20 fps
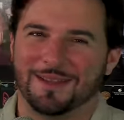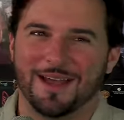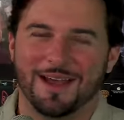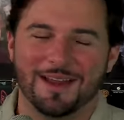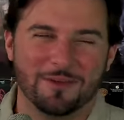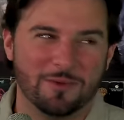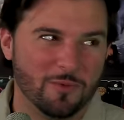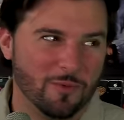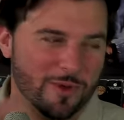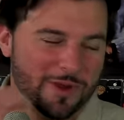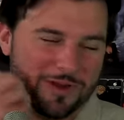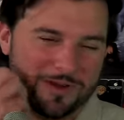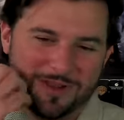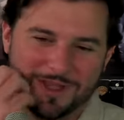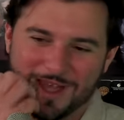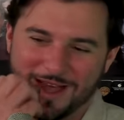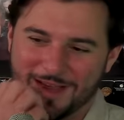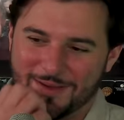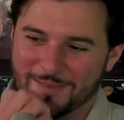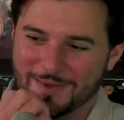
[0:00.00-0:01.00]
lot of weird
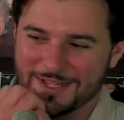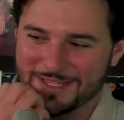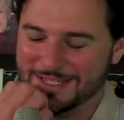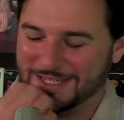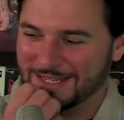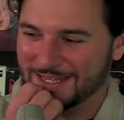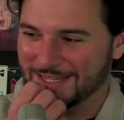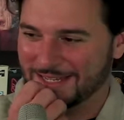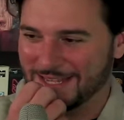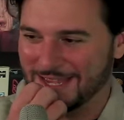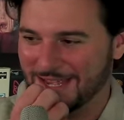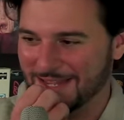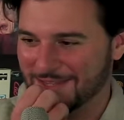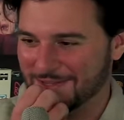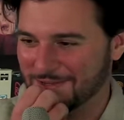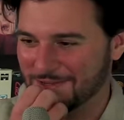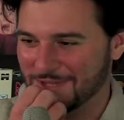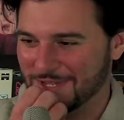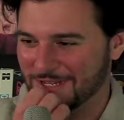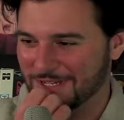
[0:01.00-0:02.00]
comments like that,
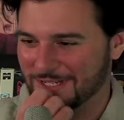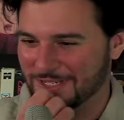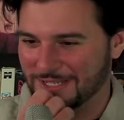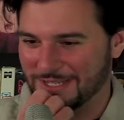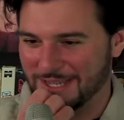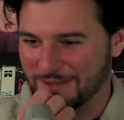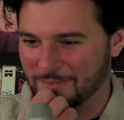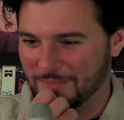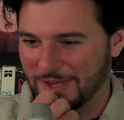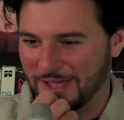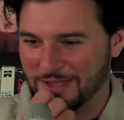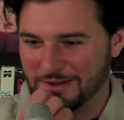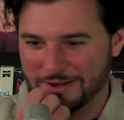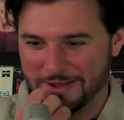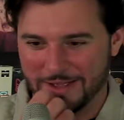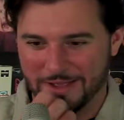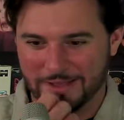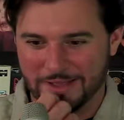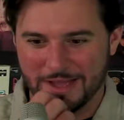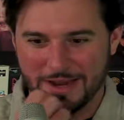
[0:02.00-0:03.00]
dude, that bothered the
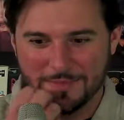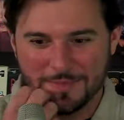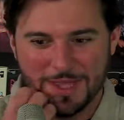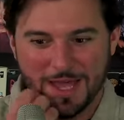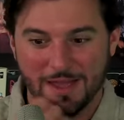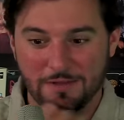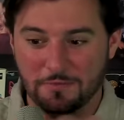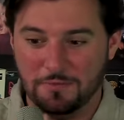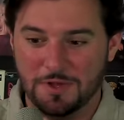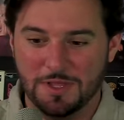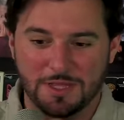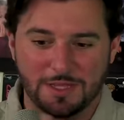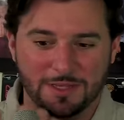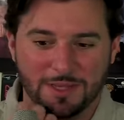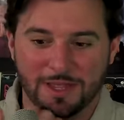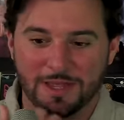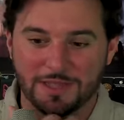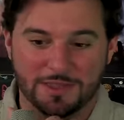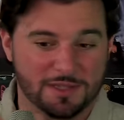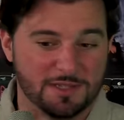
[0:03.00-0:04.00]
hell out of me. I really
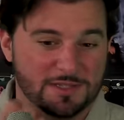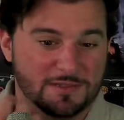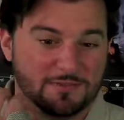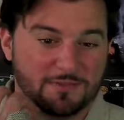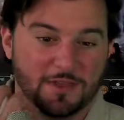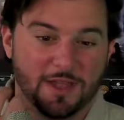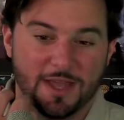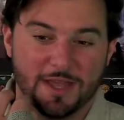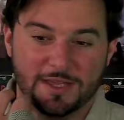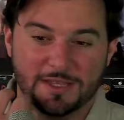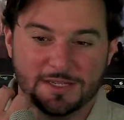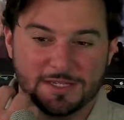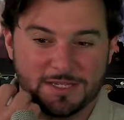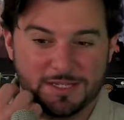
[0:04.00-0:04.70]
liked this flying